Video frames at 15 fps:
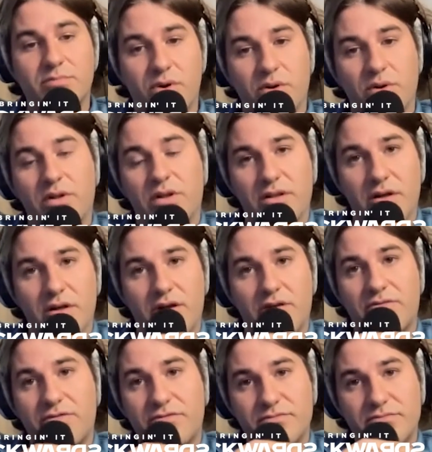pull a lot
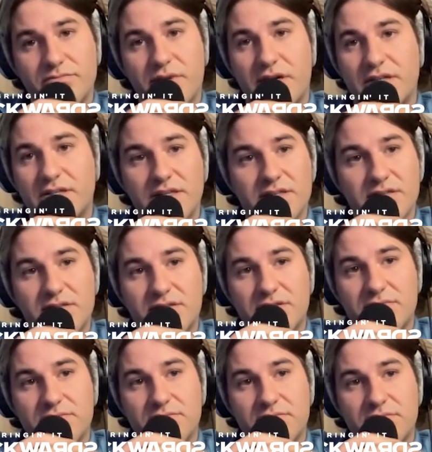of ideas
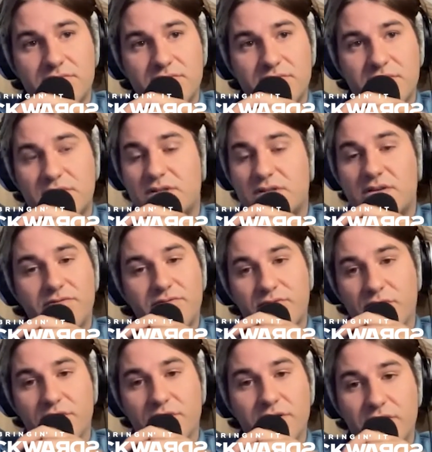and stuff
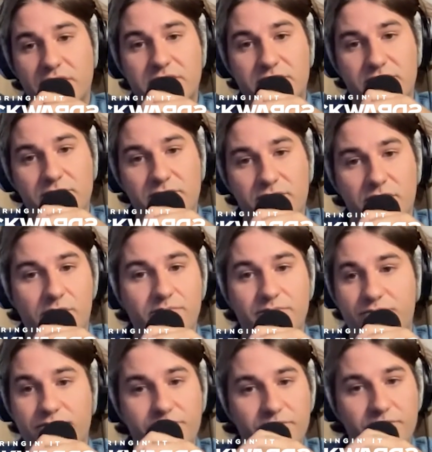for lyrics from
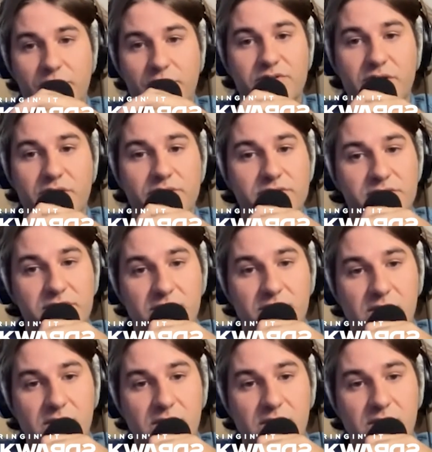those notes.